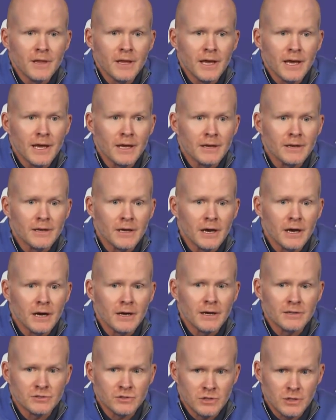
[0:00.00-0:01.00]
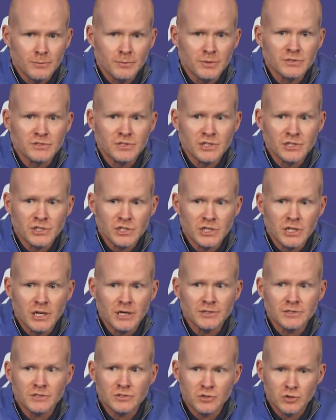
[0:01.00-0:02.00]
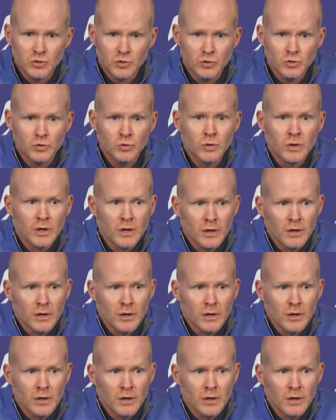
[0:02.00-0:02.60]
and it's going to position us to